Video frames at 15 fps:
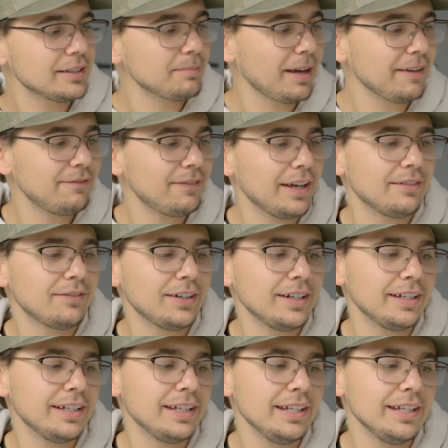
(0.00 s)
is my
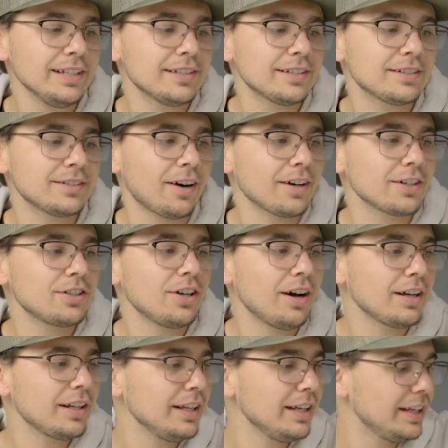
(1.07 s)
favorite, Ease Dark
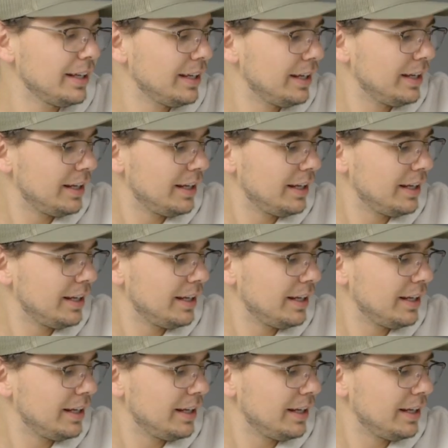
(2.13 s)
Chocolate.